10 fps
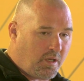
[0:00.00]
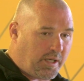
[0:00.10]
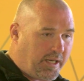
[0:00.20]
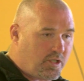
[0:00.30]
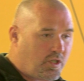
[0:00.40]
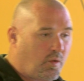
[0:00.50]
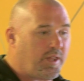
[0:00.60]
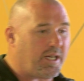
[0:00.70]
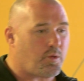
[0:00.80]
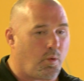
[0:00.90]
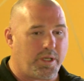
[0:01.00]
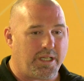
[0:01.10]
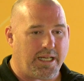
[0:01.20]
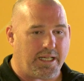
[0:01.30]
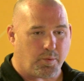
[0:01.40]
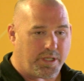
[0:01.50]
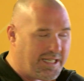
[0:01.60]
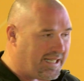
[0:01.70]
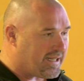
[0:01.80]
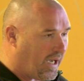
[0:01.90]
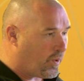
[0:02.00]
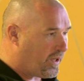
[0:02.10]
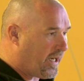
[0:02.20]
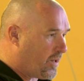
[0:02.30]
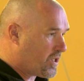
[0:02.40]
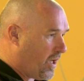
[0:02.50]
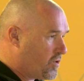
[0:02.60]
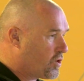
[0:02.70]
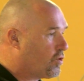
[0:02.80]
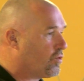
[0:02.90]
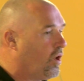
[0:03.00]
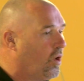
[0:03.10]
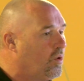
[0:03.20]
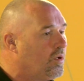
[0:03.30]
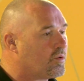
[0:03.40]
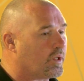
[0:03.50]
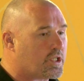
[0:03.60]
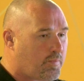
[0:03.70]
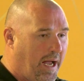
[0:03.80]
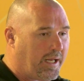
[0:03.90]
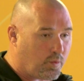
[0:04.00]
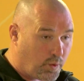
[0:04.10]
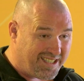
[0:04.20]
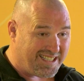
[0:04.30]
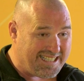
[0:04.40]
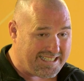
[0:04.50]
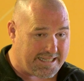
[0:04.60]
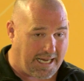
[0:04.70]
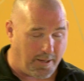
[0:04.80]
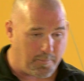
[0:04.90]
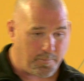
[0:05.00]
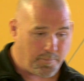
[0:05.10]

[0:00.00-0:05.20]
Okay, so that's what we need. We need that within ourselves to grow, to expand. We need that.